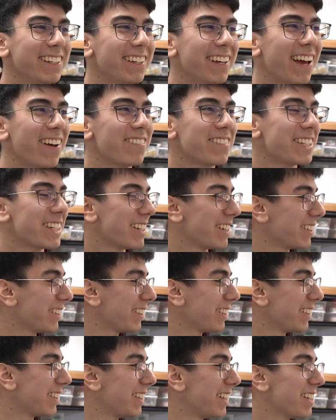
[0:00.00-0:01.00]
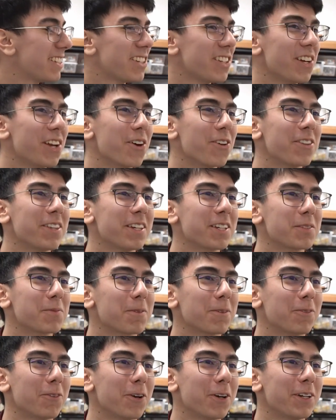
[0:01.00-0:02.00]
You have to get to know things
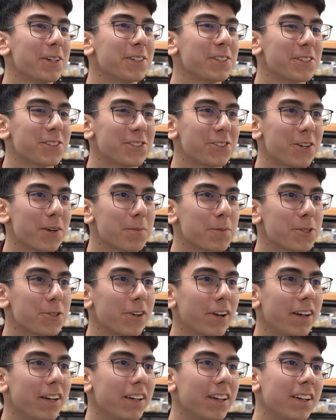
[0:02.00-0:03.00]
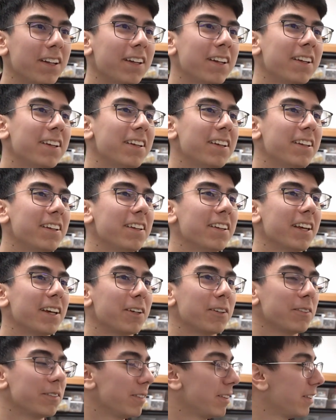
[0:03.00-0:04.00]
before you could just jump straight in.
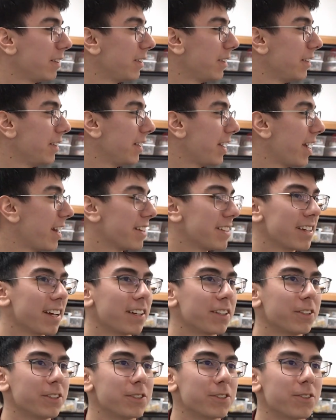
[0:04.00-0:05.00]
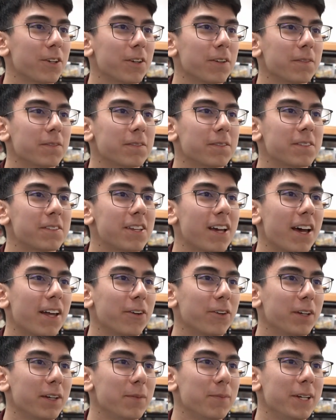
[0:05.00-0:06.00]
You can't exactly start
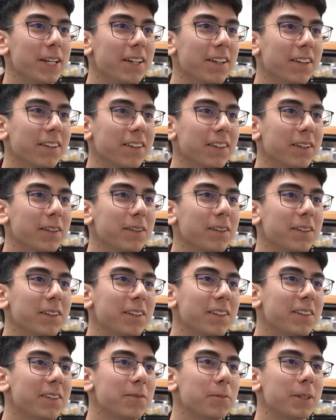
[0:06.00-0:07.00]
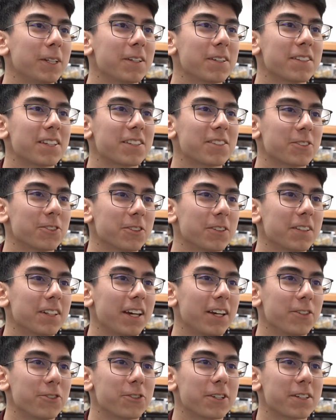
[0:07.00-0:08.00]
soldering immediately because that's a little
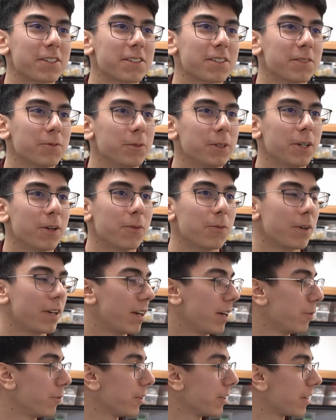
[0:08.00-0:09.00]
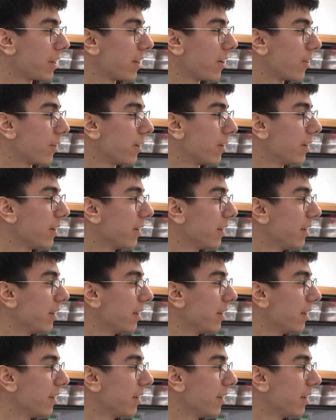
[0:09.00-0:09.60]
dangerous and we don't want anyone to get hurt.